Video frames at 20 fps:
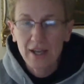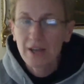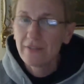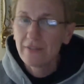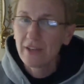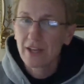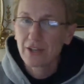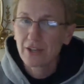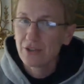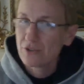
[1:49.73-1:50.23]

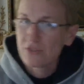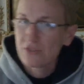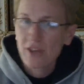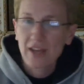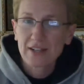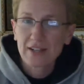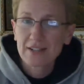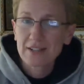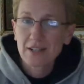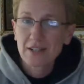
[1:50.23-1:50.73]
They can use that
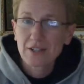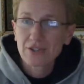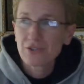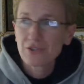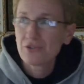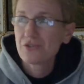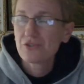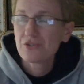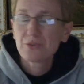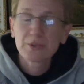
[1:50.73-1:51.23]
as an
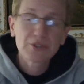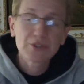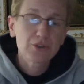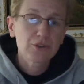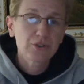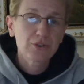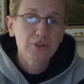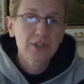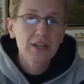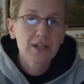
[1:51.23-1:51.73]
excuse to
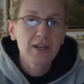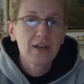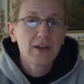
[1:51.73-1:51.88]
return.